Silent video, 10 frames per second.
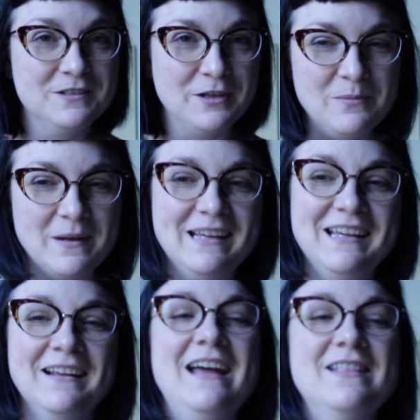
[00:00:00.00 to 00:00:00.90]
Soap
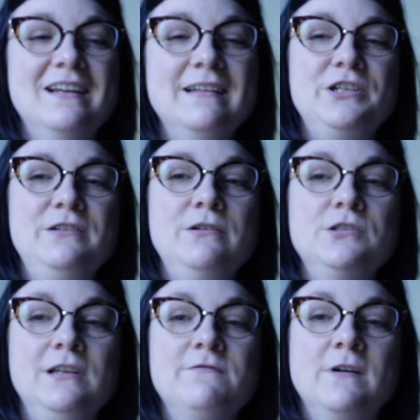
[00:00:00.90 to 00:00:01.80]
Making, and that she
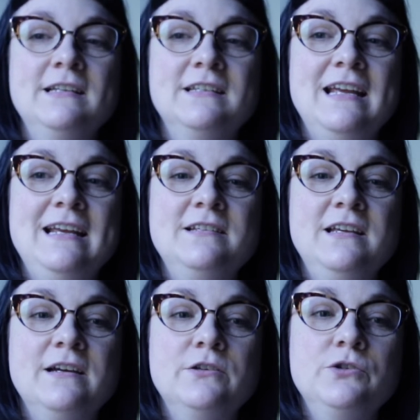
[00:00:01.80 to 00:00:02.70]
usually finds it
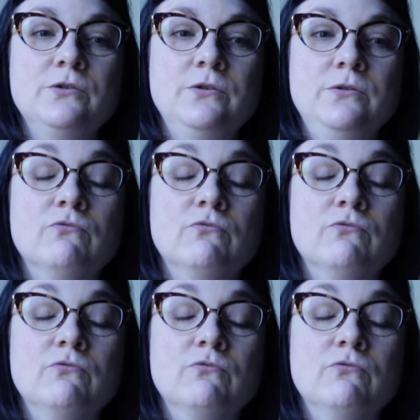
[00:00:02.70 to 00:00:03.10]
easier to